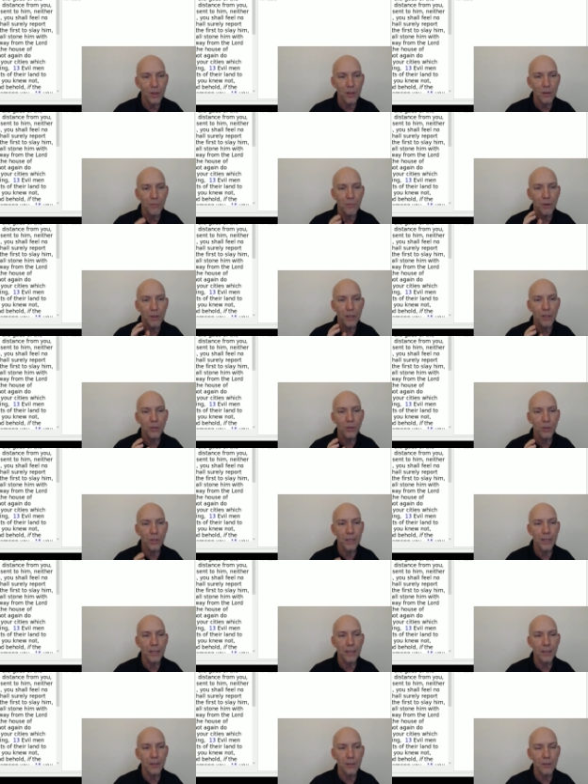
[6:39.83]
But
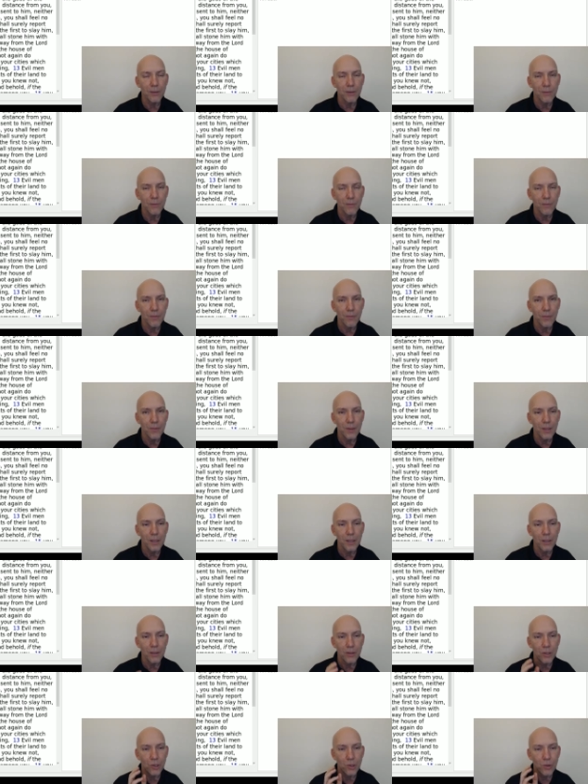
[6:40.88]
understand
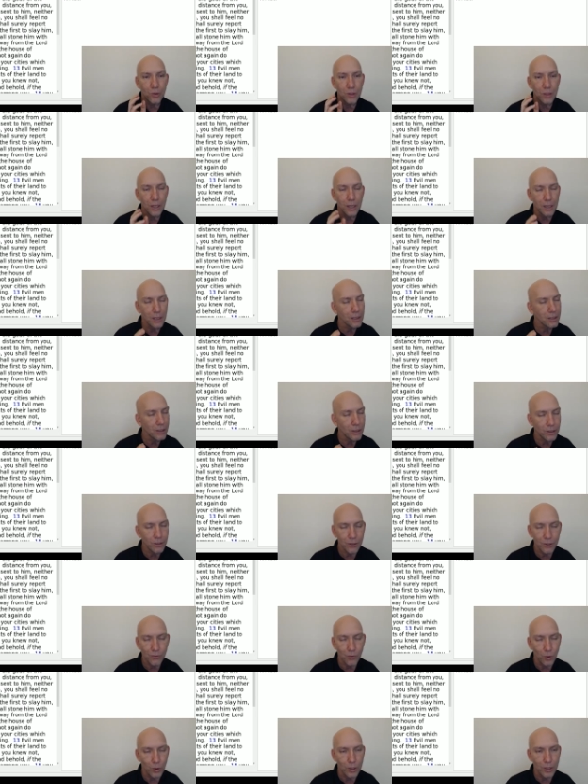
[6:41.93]
that you cannot hear
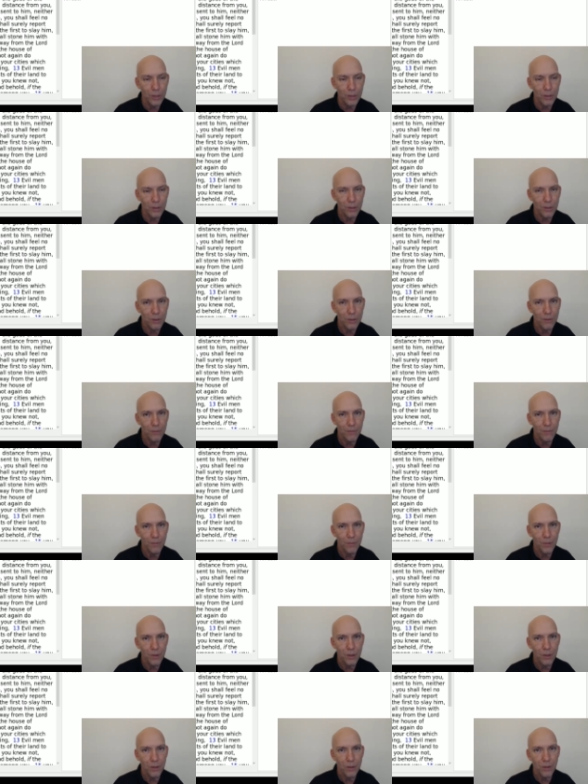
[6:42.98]
his voice
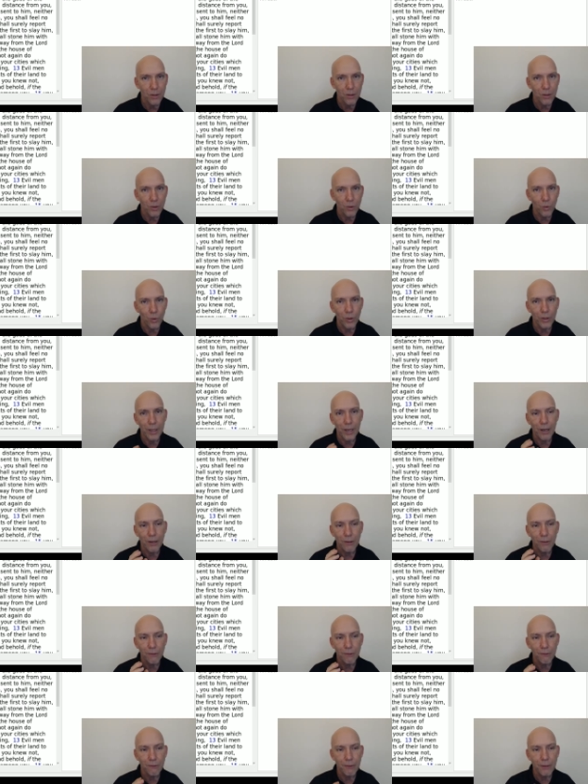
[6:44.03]

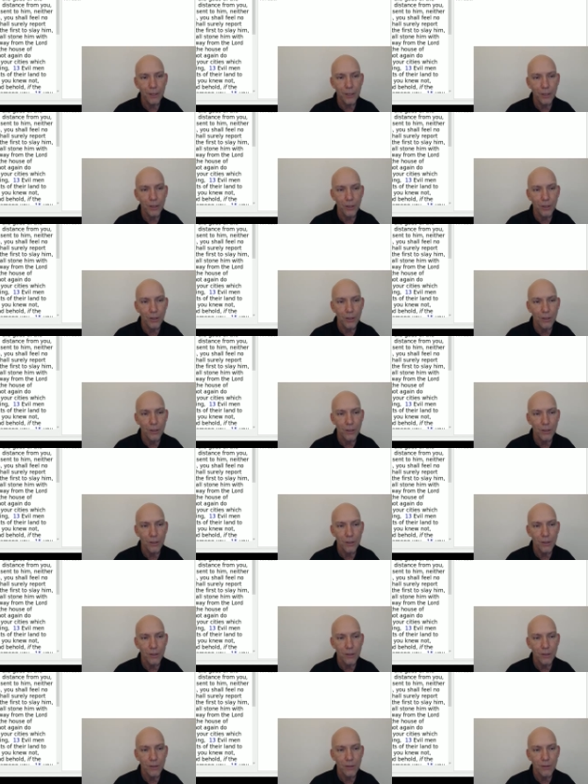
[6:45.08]
without fear
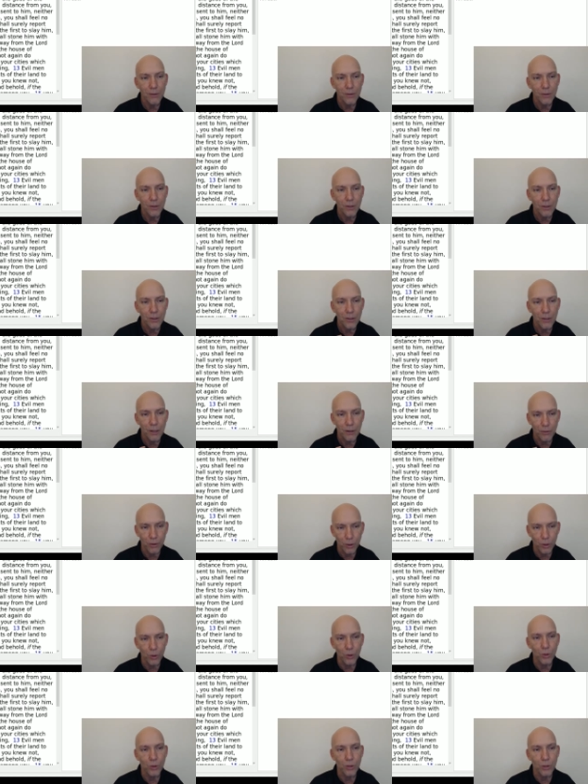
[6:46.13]
of the
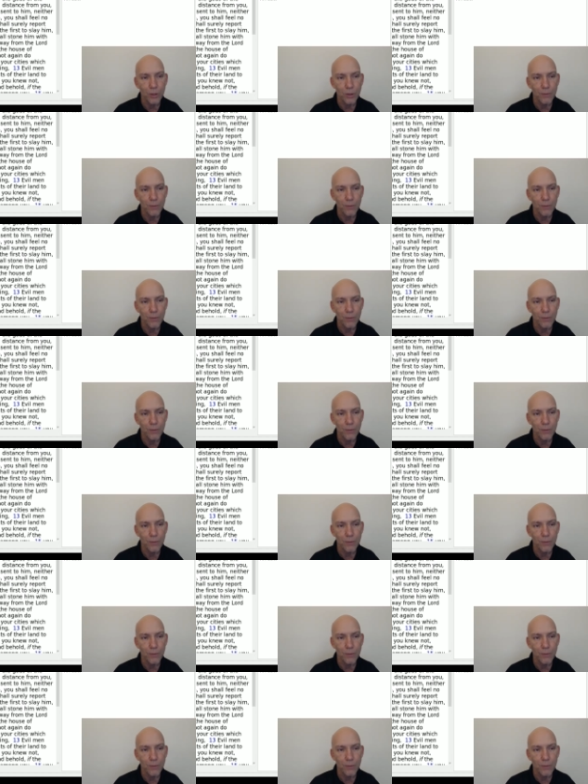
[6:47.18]
Lord.